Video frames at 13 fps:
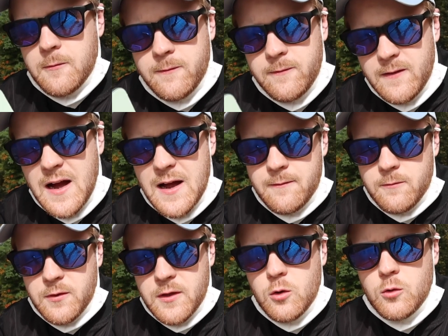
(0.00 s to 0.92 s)
and
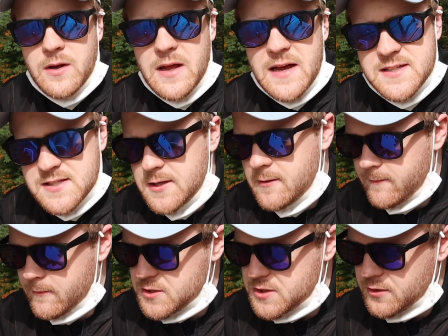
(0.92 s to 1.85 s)
all the time on
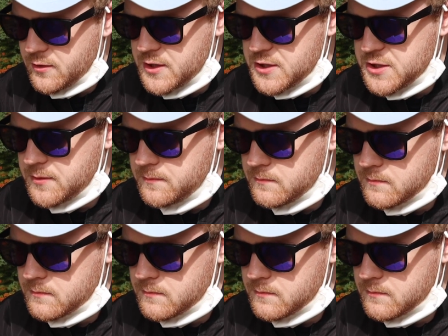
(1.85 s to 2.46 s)
like my iPad and my